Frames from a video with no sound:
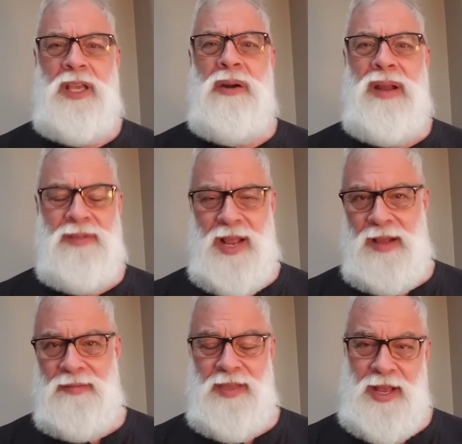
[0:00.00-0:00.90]
You don't even
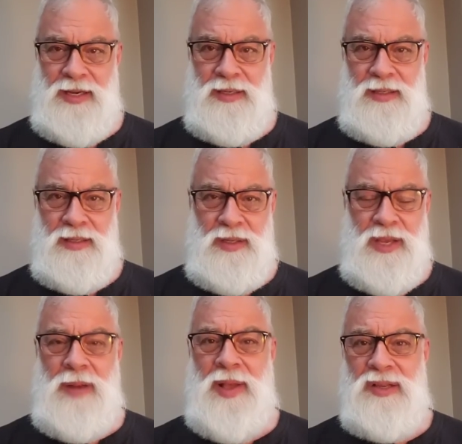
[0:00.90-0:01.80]
have that.
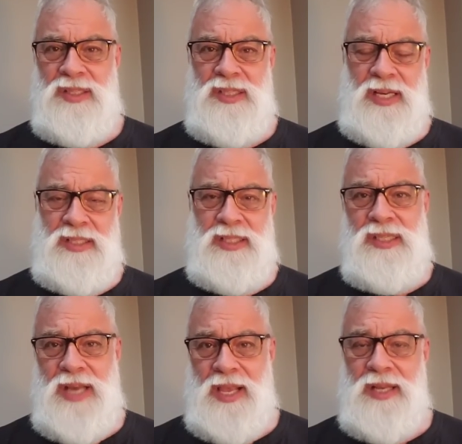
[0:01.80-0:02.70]
You got about 6
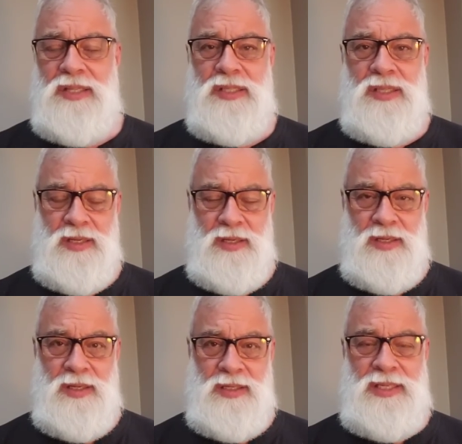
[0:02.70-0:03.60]
seconds
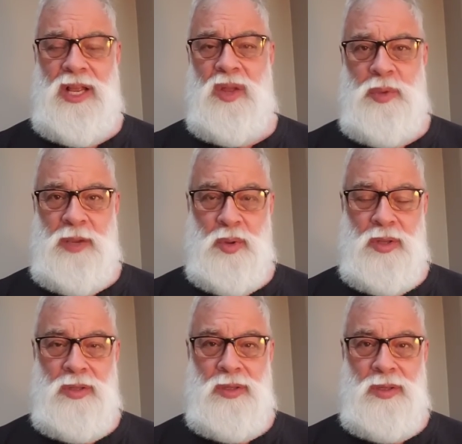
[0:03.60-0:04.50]
to tell
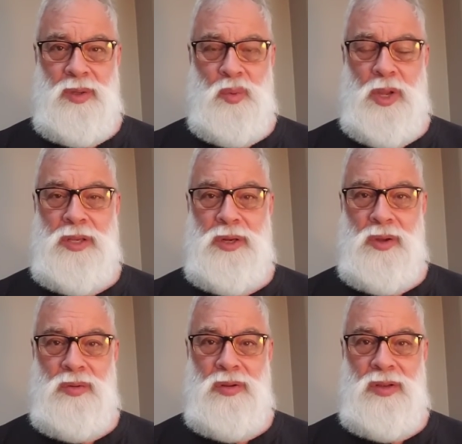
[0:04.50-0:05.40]
people what you
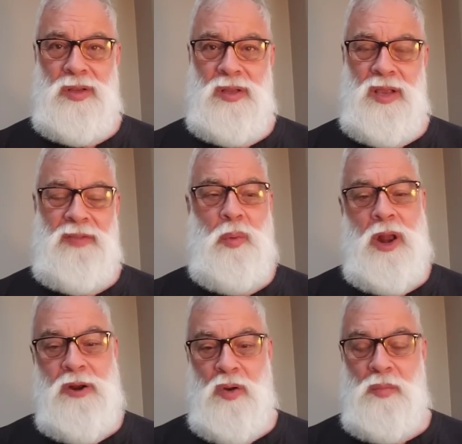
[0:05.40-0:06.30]
do. If they
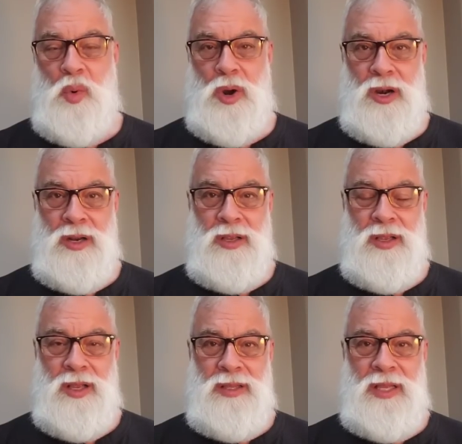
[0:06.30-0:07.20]
want to know more,
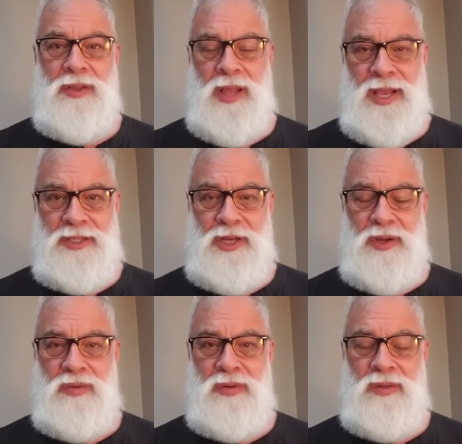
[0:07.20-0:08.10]
then they'll ask
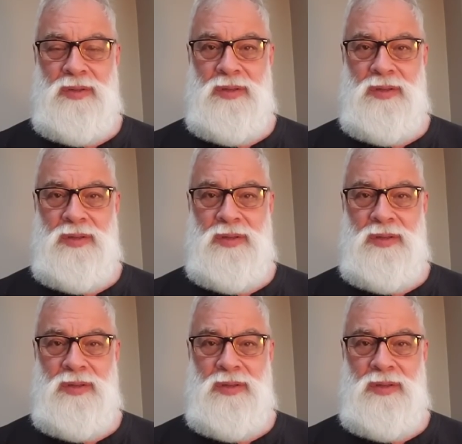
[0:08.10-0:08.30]
you.